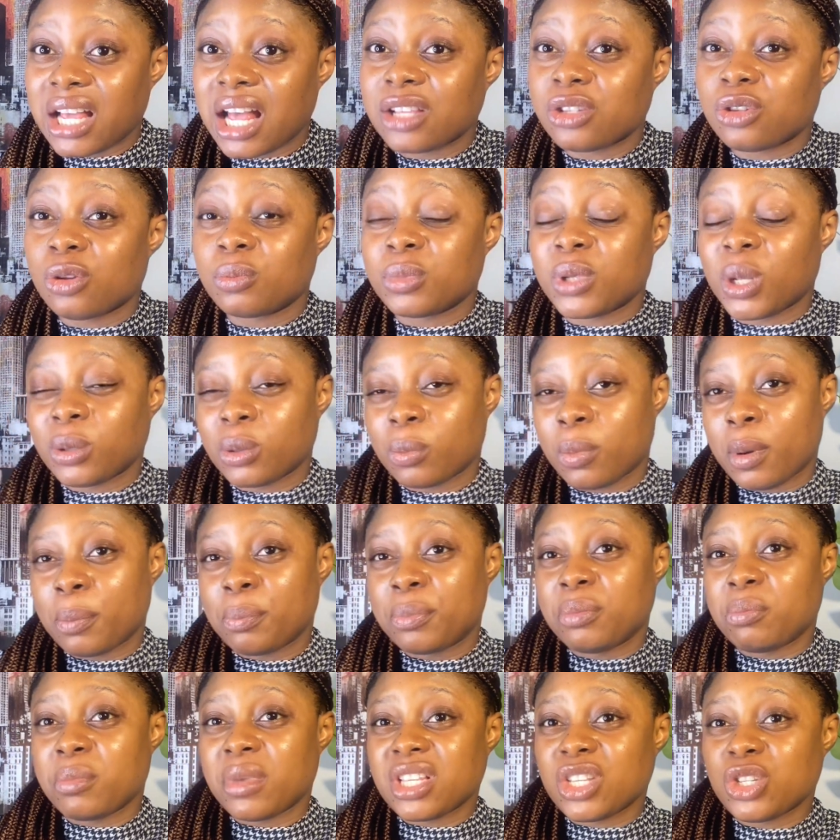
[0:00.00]
and sometimes
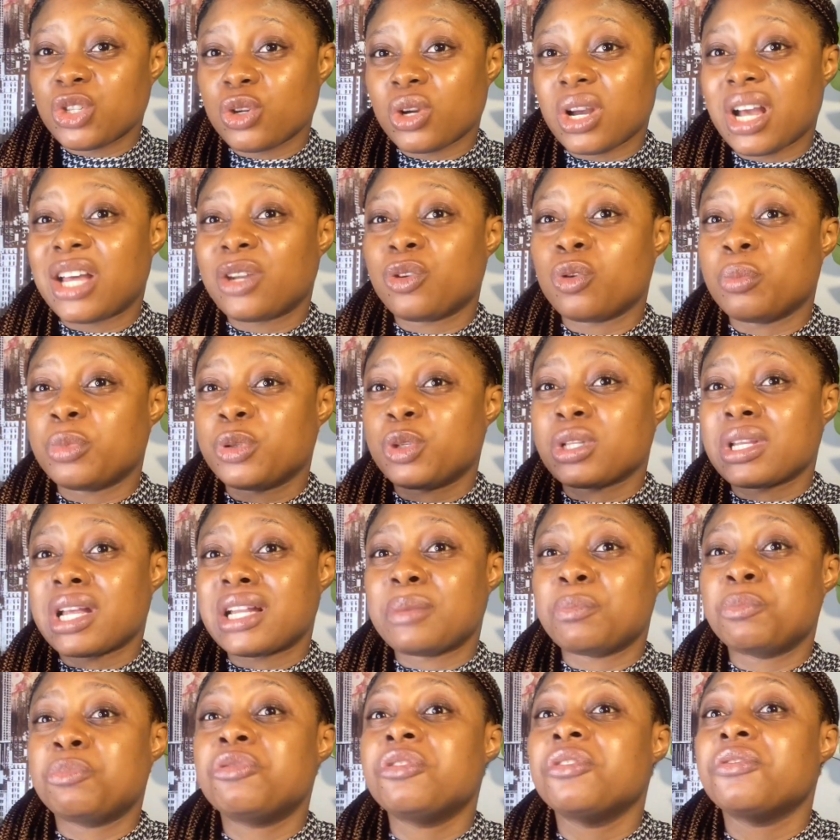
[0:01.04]
hyperpigmentation cannot be
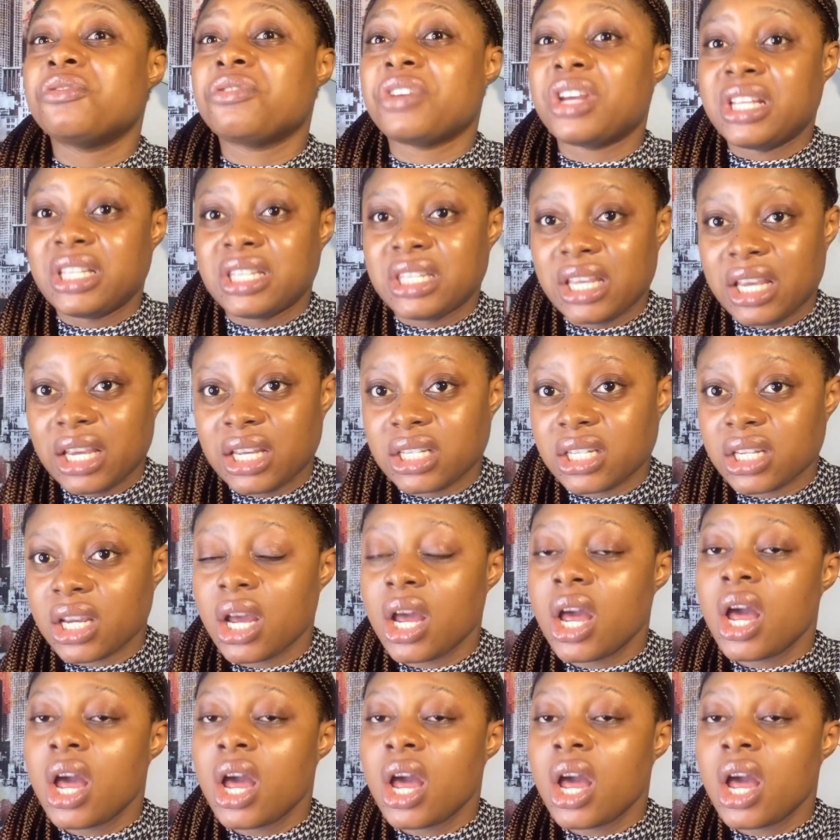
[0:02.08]
totally prevented.